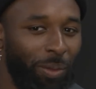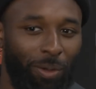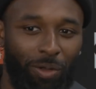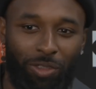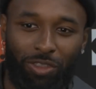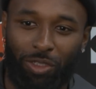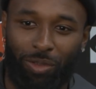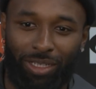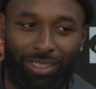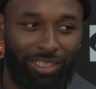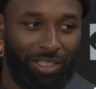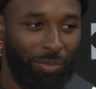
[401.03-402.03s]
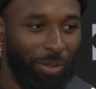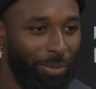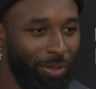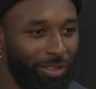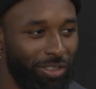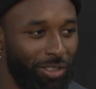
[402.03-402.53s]
We both could throw it. You know, we
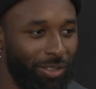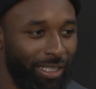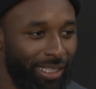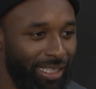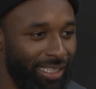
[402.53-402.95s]
both could throw it.